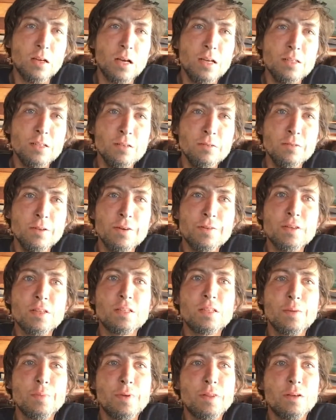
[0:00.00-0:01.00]
I do know that
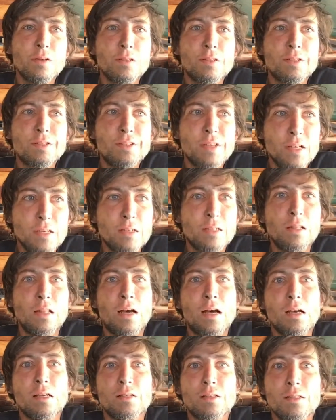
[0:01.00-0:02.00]
some of their
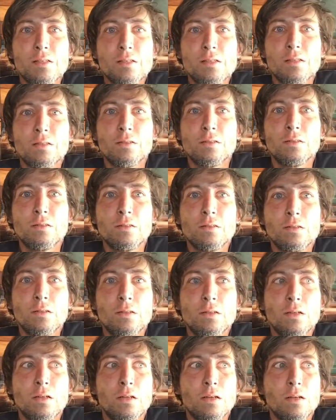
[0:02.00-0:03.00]
sunglasses
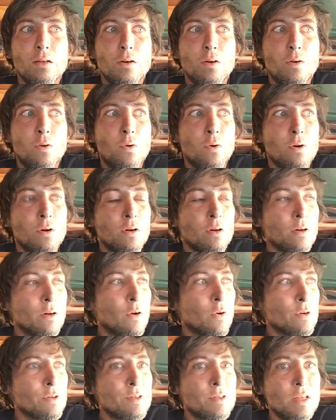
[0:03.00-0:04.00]

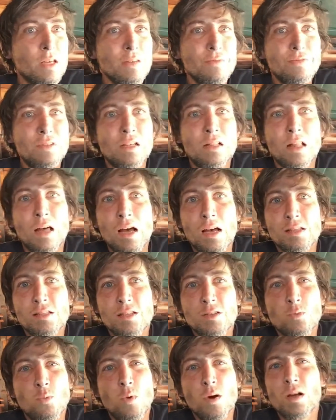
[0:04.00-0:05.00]
or safety
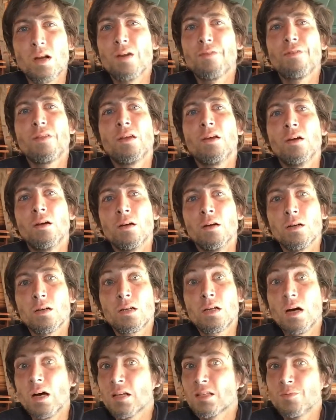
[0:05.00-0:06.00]
glasses, whatever they are,
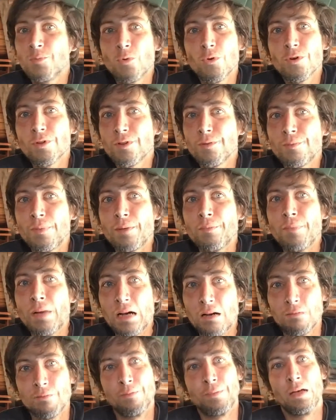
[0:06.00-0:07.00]
cost more than my
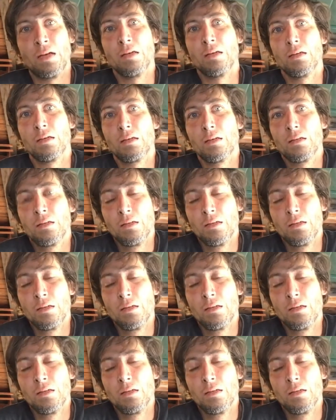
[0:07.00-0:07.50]
mountain bike.